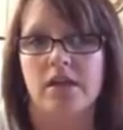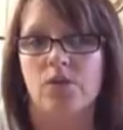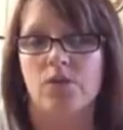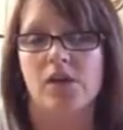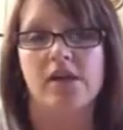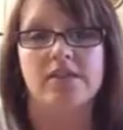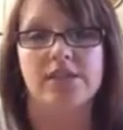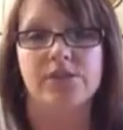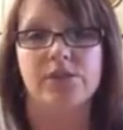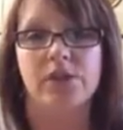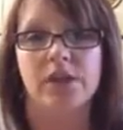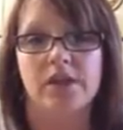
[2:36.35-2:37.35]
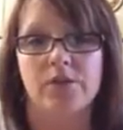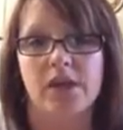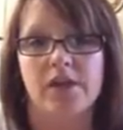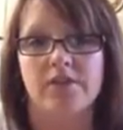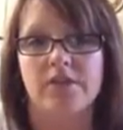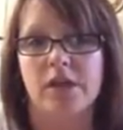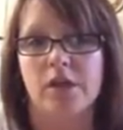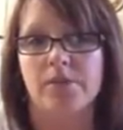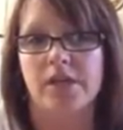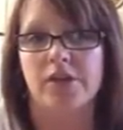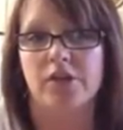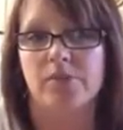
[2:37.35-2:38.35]
We're not zero yet. We have a
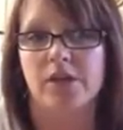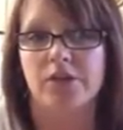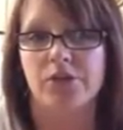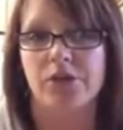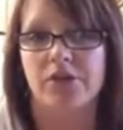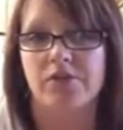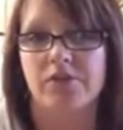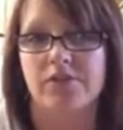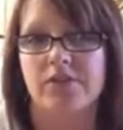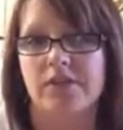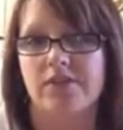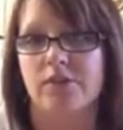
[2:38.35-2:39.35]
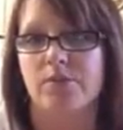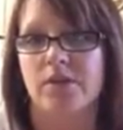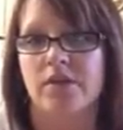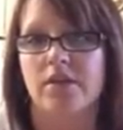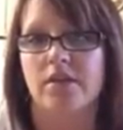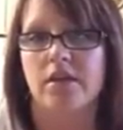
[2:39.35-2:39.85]
denominator about 250 every month,